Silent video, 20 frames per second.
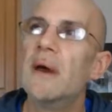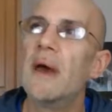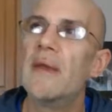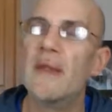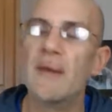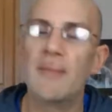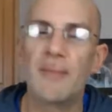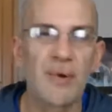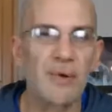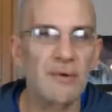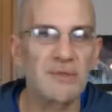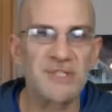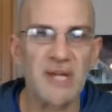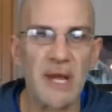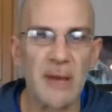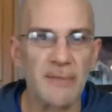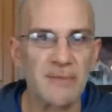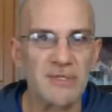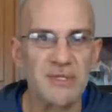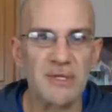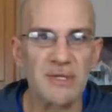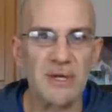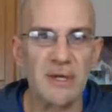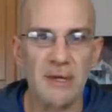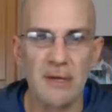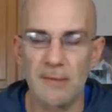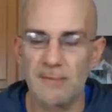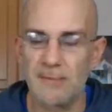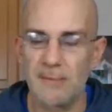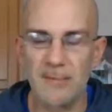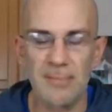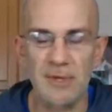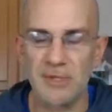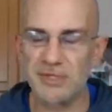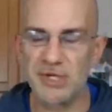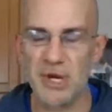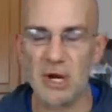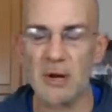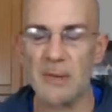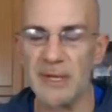And then Pearl Jam,
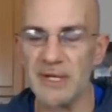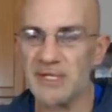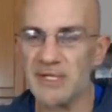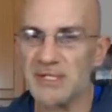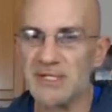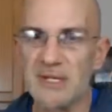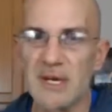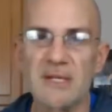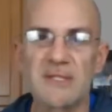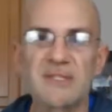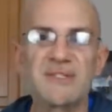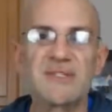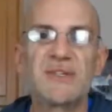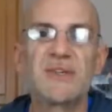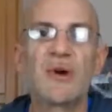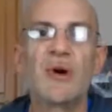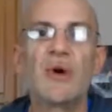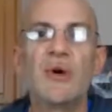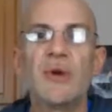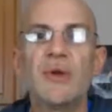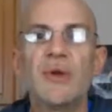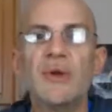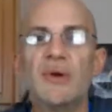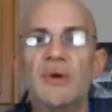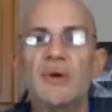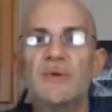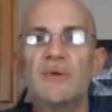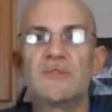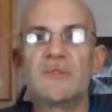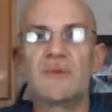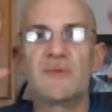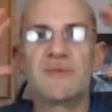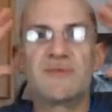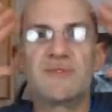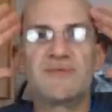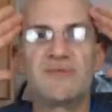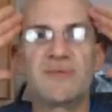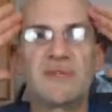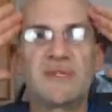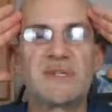Jeremy just got so huge. It
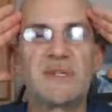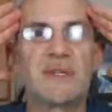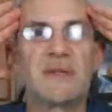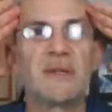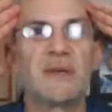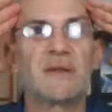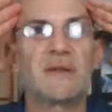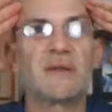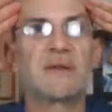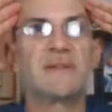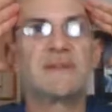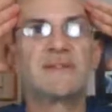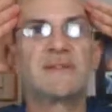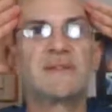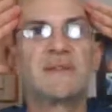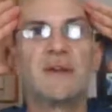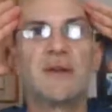was ridiculous.